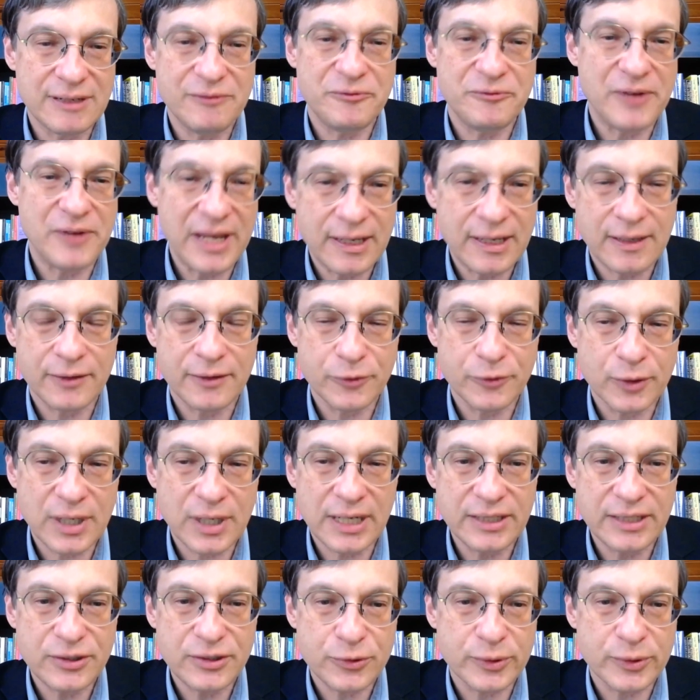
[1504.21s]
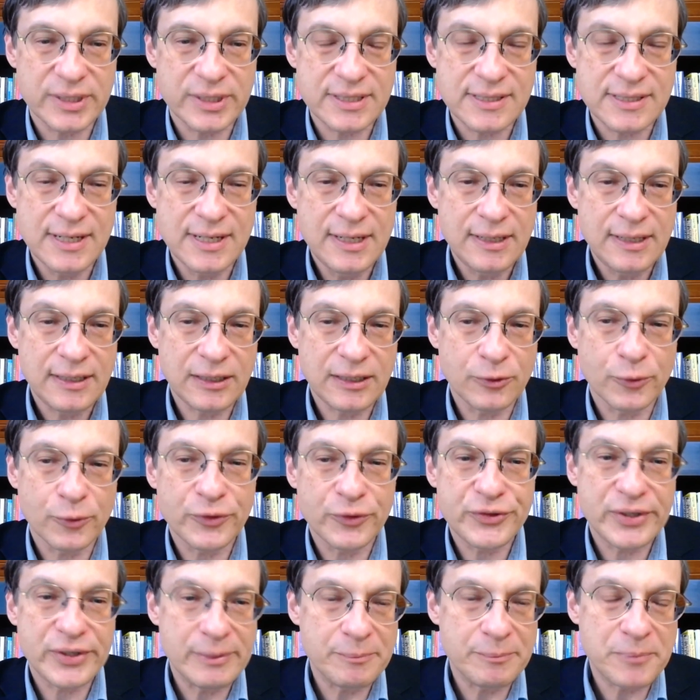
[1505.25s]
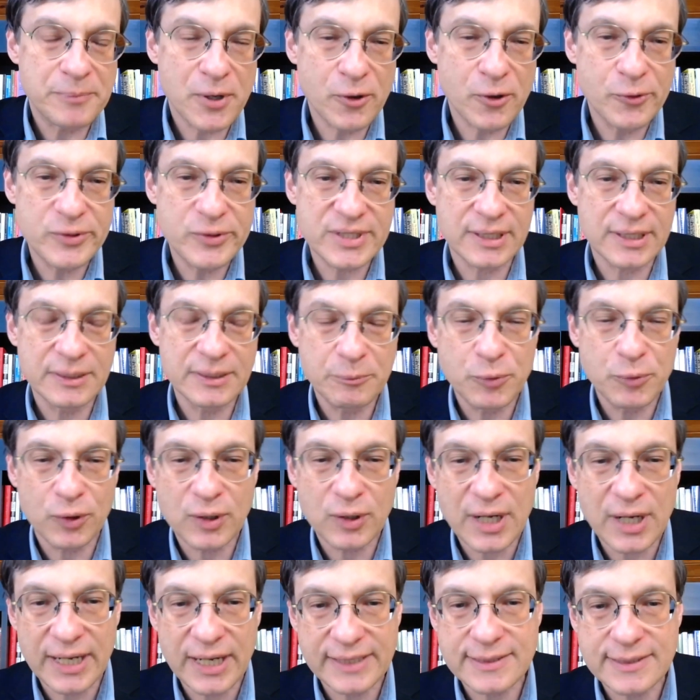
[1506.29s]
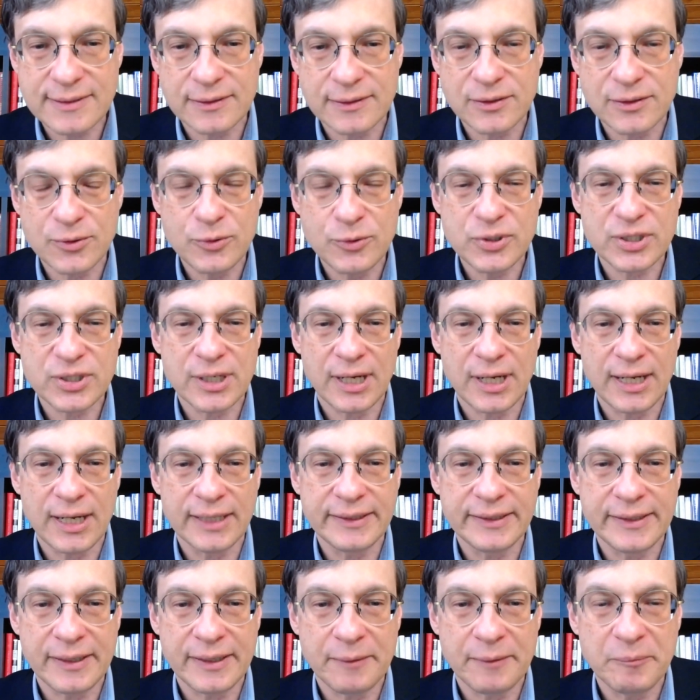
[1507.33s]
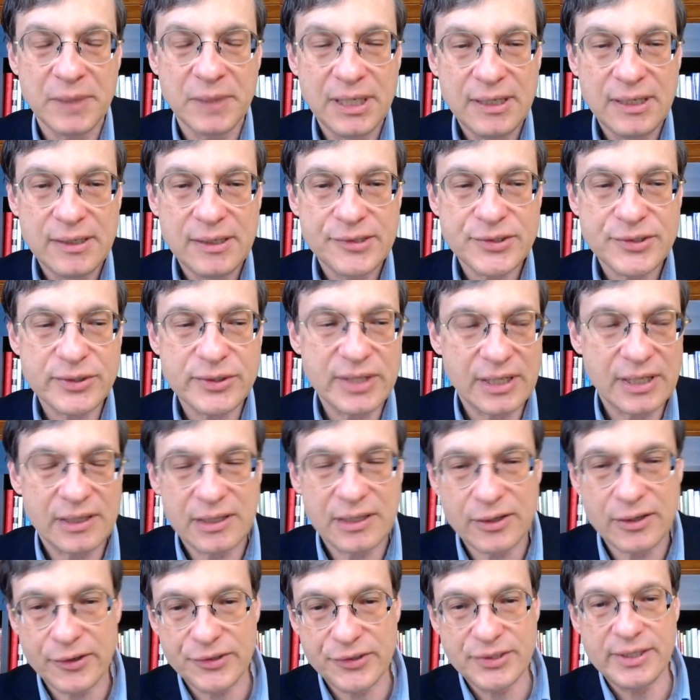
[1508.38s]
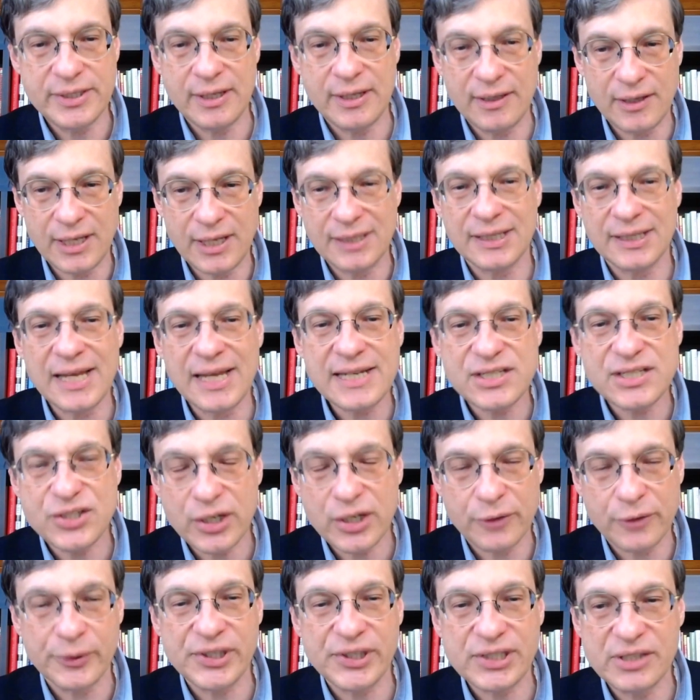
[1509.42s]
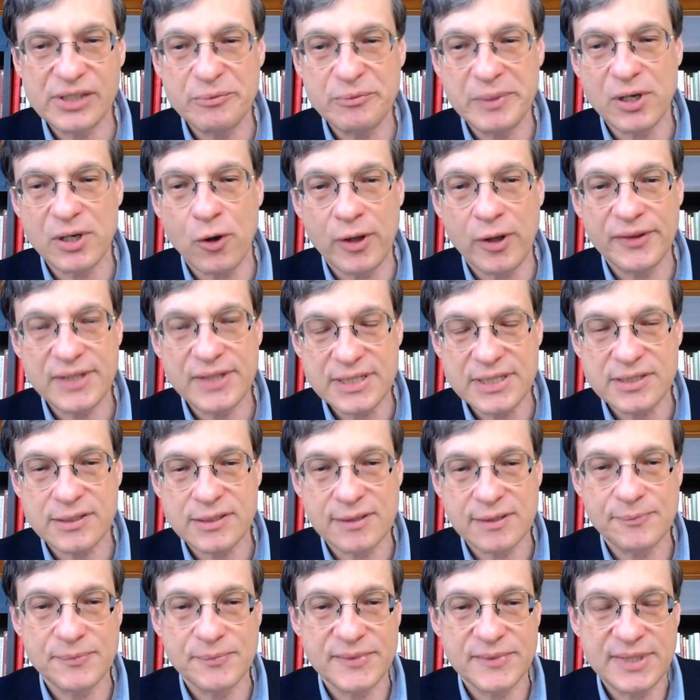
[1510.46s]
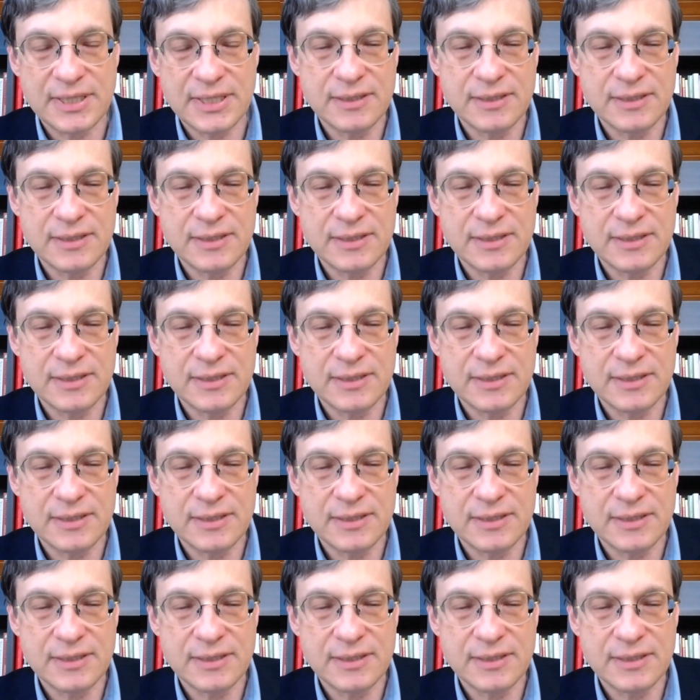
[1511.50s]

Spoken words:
to invade other countries in order to impose a liberal constitution on them. So that in the last generation, there've been all these